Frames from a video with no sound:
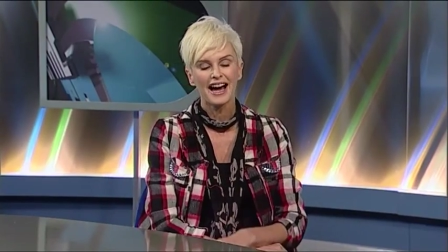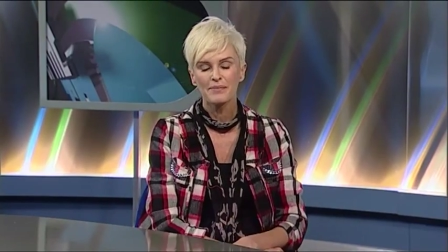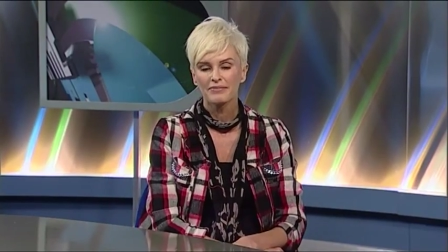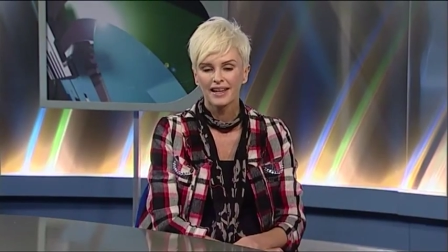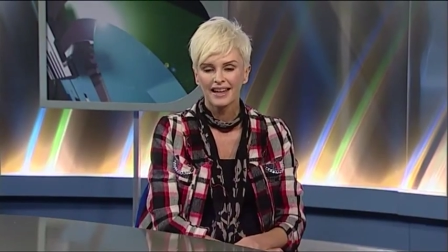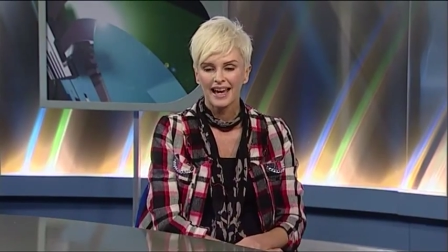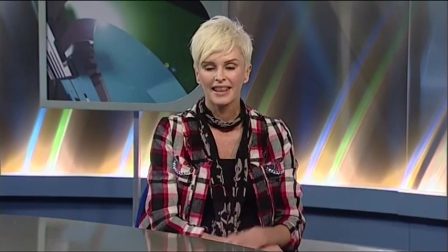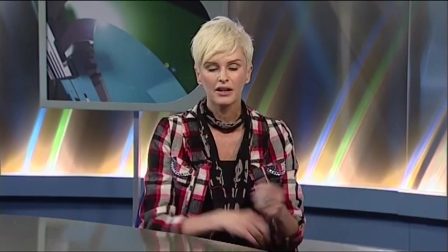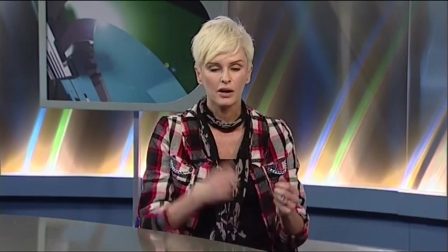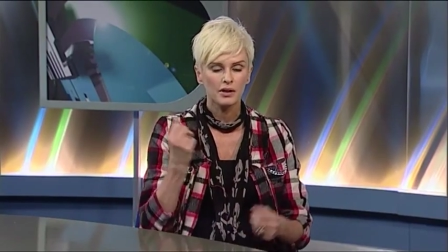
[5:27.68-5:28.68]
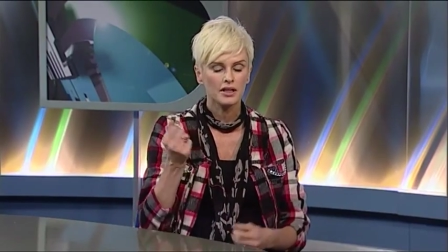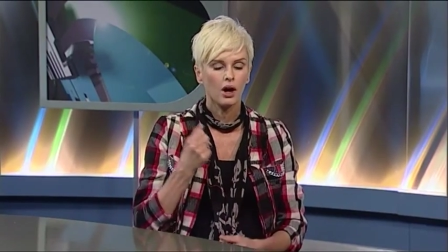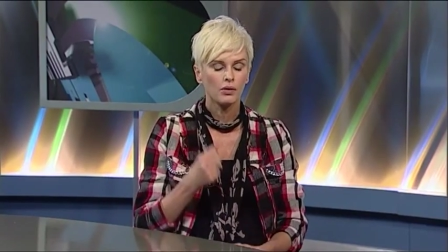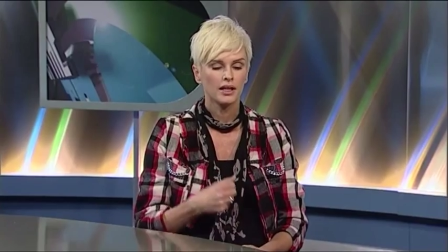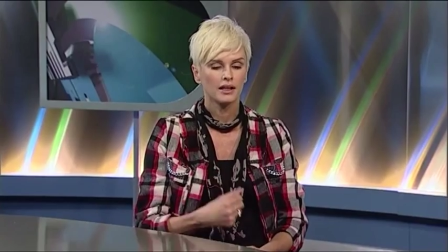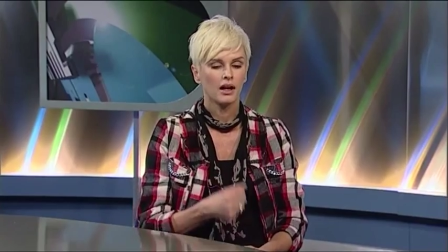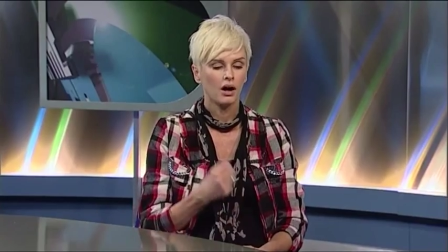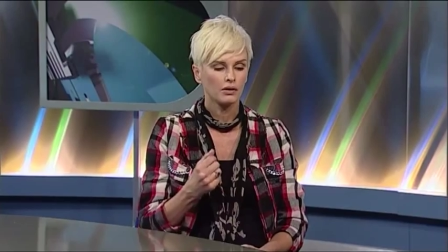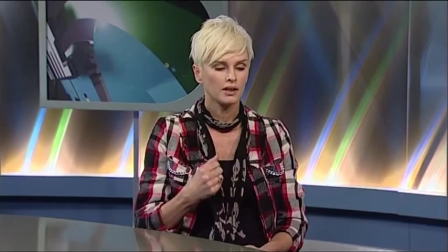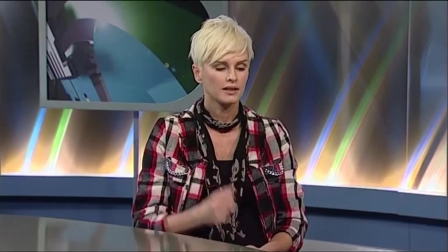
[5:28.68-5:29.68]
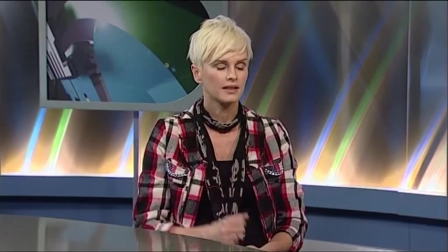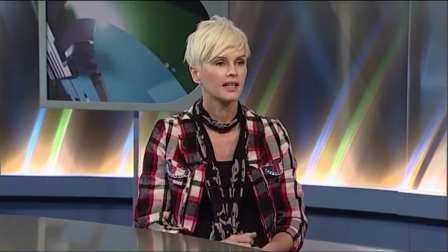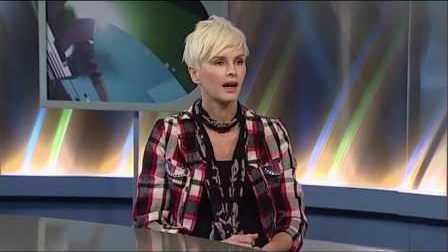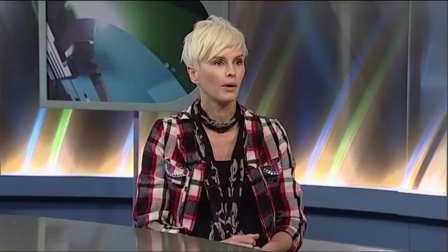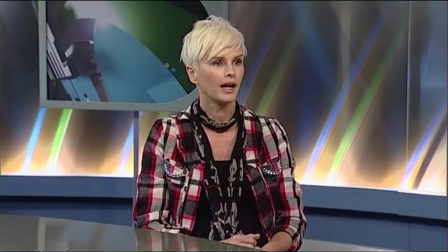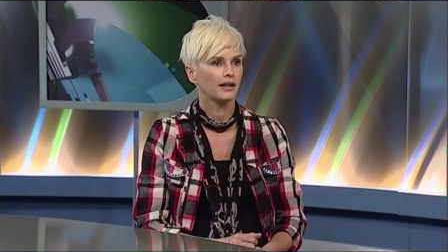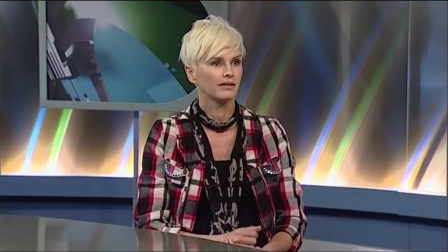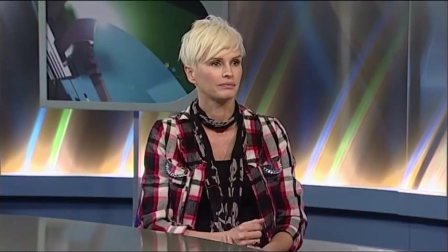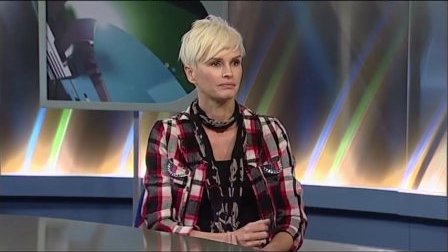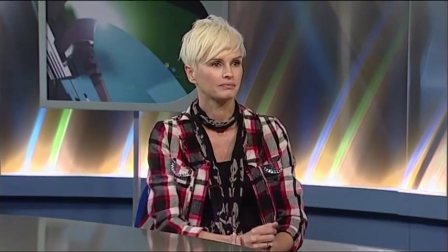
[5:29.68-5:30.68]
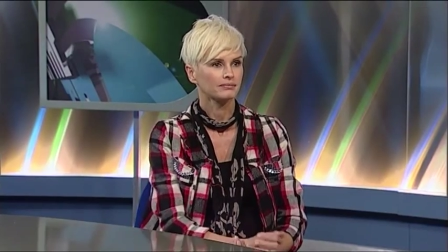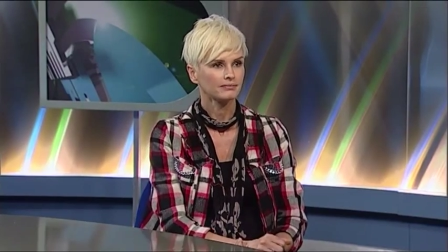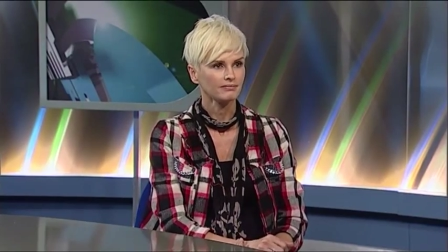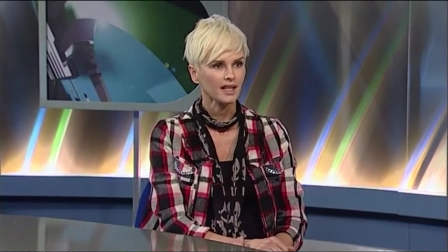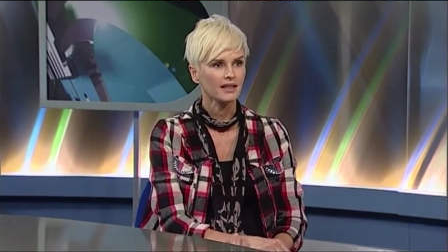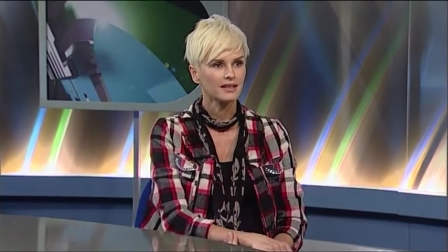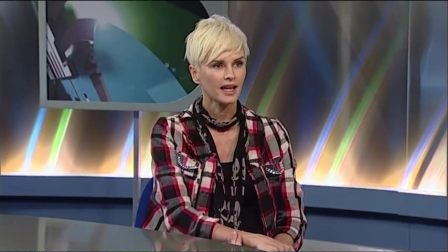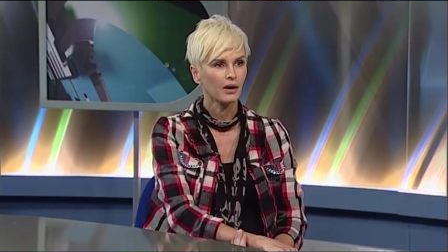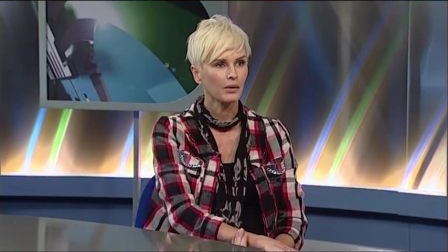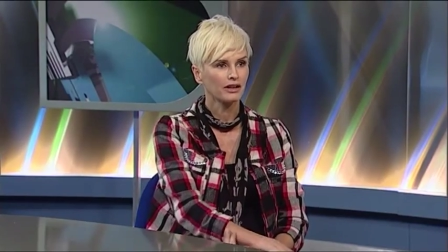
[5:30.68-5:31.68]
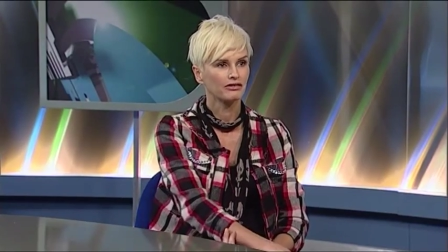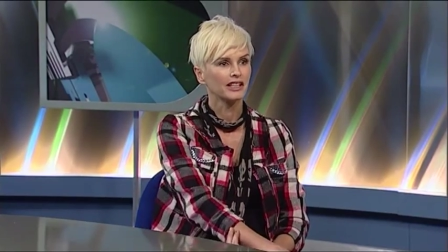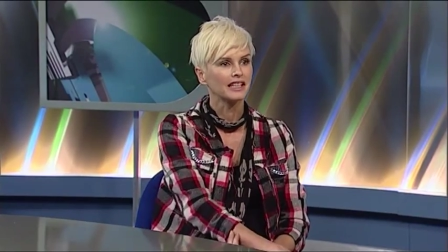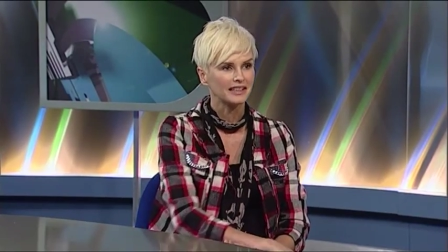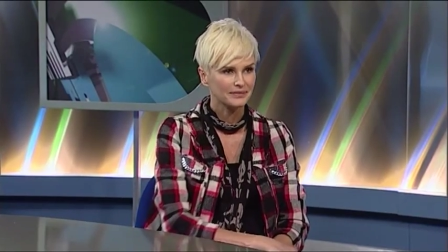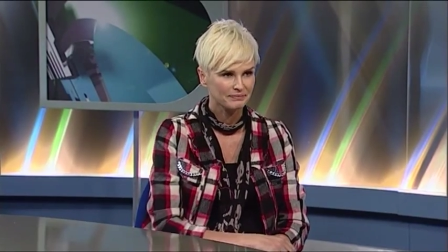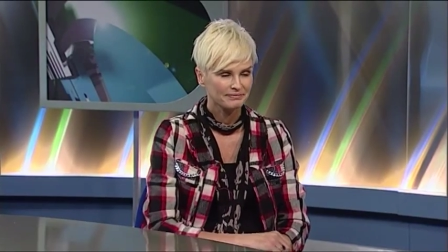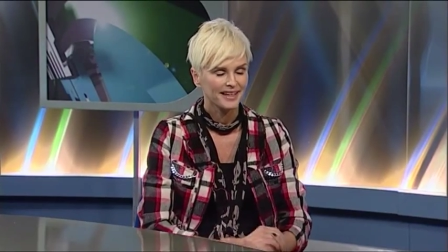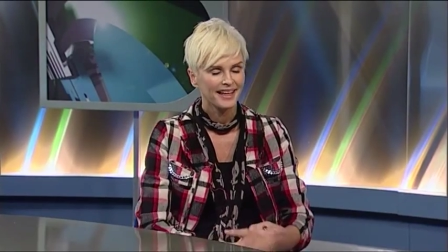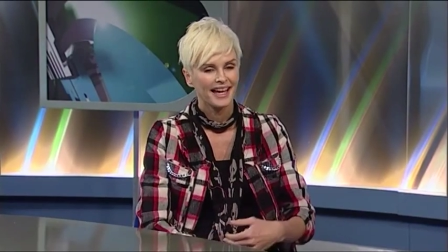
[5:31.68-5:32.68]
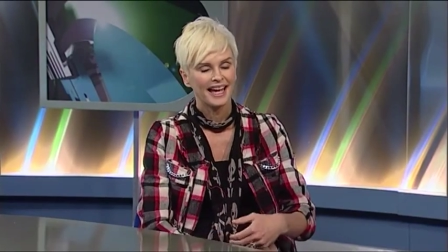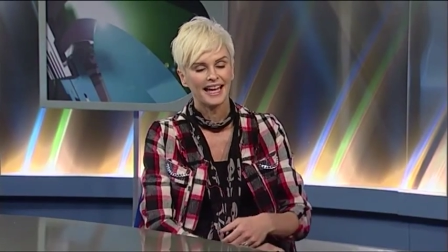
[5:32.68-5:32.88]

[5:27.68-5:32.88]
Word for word: um, and there I was holding holding the Starway Starway filly Mm-hmm.